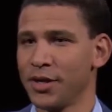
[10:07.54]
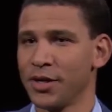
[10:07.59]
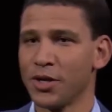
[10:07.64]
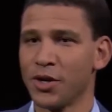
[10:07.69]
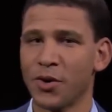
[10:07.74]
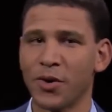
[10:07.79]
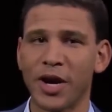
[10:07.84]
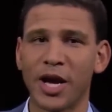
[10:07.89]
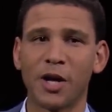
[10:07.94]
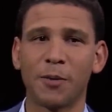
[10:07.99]

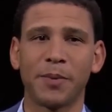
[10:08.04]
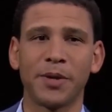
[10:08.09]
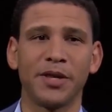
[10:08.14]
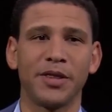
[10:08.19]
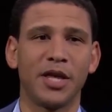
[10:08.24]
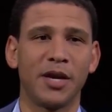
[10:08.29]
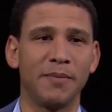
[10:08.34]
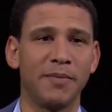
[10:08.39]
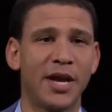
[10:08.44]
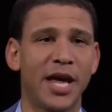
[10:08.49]
You're helping
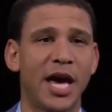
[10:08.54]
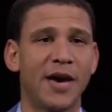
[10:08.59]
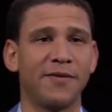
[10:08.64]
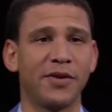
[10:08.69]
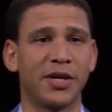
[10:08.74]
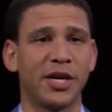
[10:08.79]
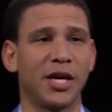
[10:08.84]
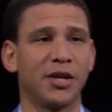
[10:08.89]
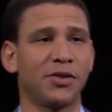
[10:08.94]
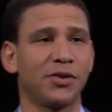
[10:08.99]
them
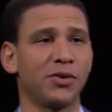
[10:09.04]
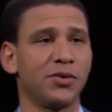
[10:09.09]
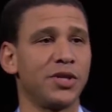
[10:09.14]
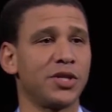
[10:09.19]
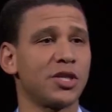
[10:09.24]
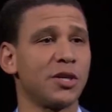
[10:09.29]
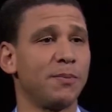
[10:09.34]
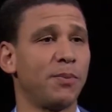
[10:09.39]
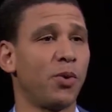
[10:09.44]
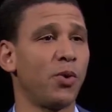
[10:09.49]
navigate through
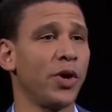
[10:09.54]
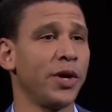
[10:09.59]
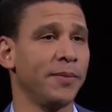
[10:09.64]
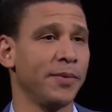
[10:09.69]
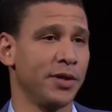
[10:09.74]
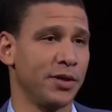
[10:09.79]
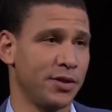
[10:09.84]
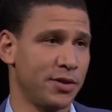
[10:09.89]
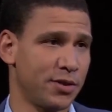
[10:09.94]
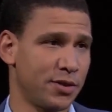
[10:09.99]

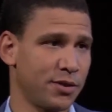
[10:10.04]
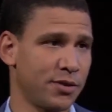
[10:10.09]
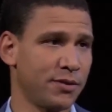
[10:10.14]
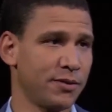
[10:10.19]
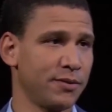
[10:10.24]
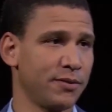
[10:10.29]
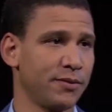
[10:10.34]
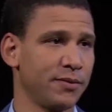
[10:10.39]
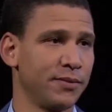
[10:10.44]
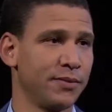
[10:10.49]
disappointments
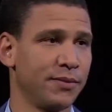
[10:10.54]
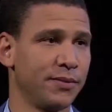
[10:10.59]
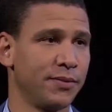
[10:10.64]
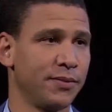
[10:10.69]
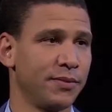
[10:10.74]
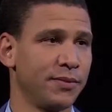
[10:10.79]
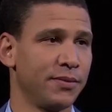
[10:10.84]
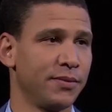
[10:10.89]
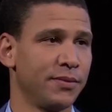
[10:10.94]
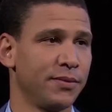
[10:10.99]

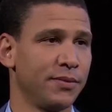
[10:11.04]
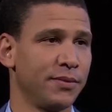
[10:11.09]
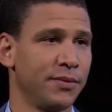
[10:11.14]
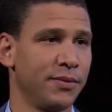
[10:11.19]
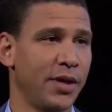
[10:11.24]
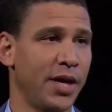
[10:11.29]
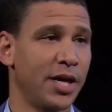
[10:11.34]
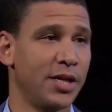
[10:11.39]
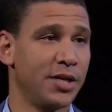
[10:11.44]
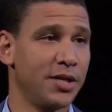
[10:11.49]

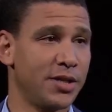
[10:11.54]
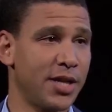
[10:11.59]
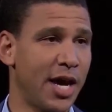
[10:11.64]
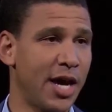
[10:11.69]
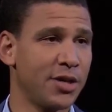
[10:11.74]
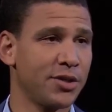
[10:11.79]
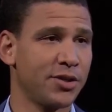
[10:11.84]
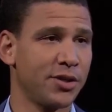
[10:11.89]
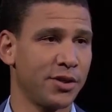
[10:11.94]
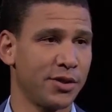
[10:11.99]
and
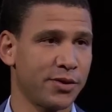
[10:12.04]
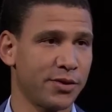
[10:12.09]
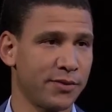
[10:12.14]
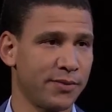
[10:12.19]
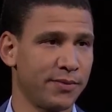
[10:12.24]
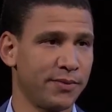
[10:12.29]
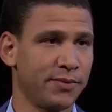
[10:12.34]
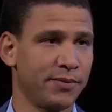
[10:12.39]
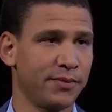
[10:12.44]
disasters.